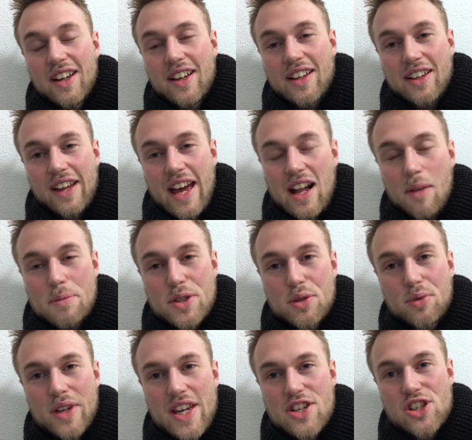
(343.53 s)
It helps
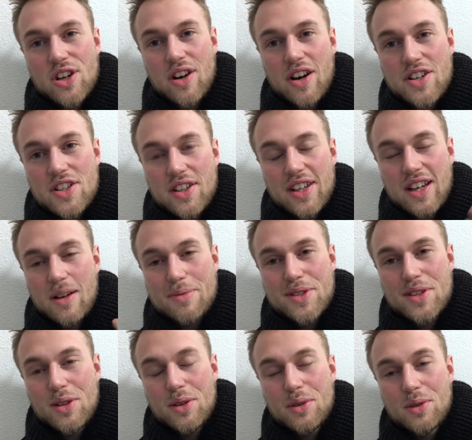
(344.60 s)
you recharge, it
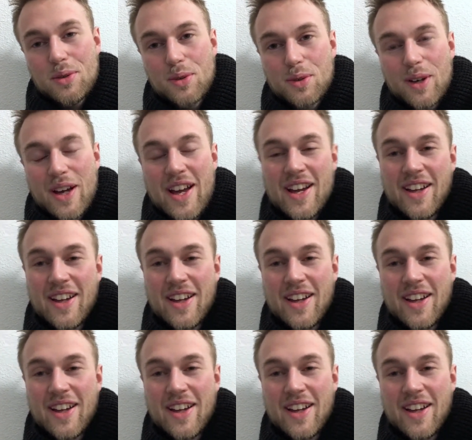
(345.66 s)
helps you